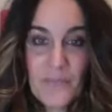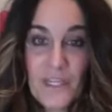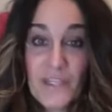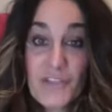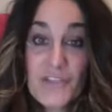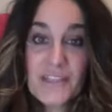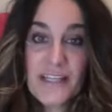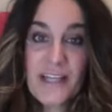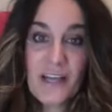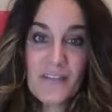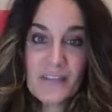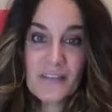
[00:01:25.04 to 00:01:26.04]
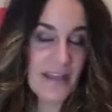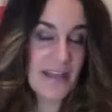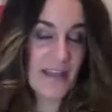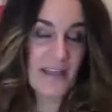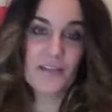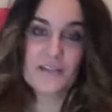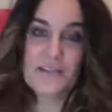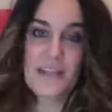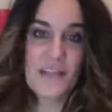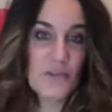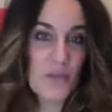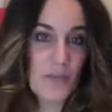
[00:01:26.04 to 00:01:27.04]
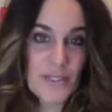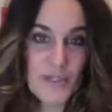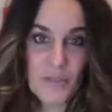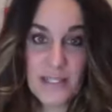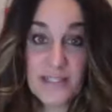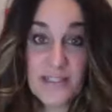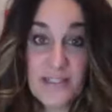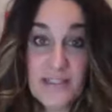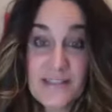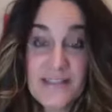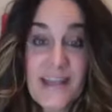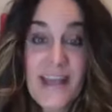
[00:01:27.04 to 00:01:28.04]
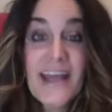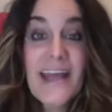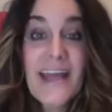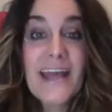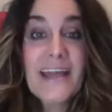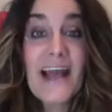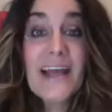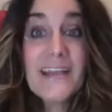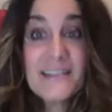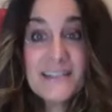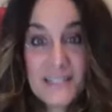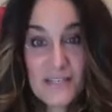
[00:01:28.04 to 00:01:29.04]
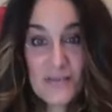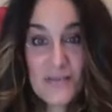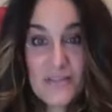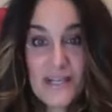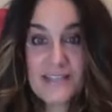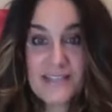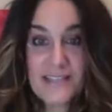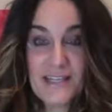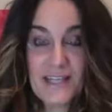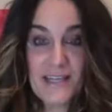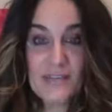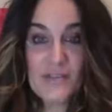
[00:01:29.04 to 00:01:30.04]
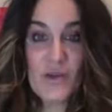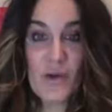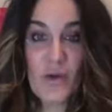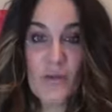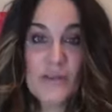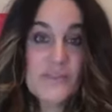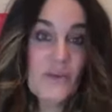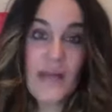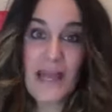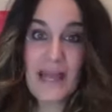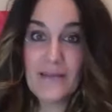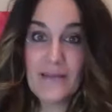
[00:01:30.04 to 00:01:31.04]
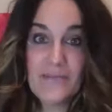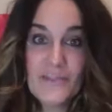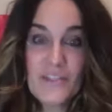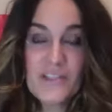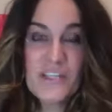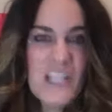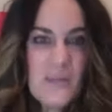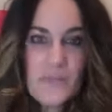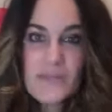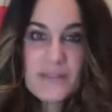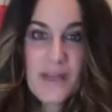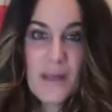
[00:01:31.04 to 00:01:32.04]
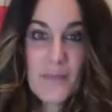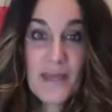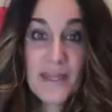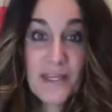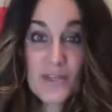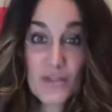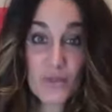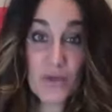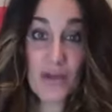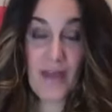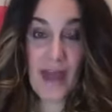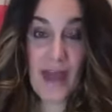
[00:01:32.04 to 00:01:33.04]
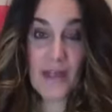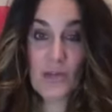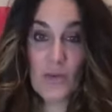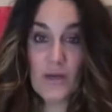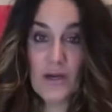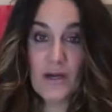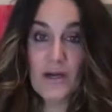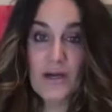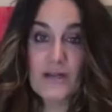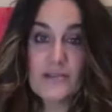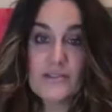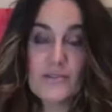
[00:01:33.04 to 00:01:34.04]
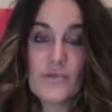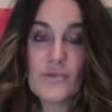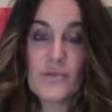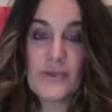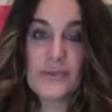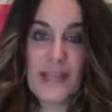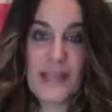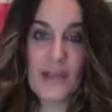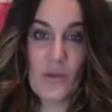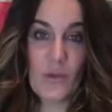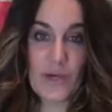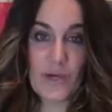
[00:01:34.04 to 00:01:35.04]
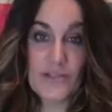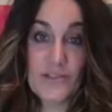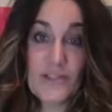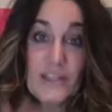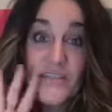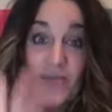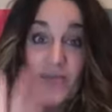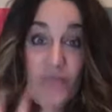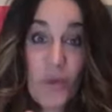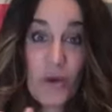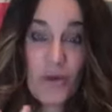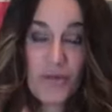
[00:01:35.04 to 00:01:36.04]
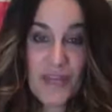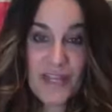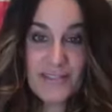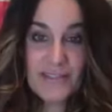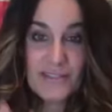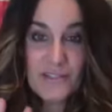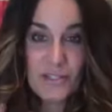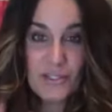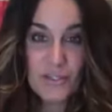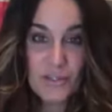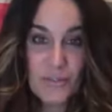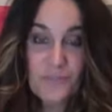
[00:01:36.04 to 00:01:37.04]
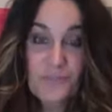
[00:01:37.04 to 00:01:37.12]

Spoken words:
Just click on the link and it'll take you to a bunch of places. And I can see if you're testing it, so it's okay. Just keep making sure that your Zoom link works. So that's 4 things to do.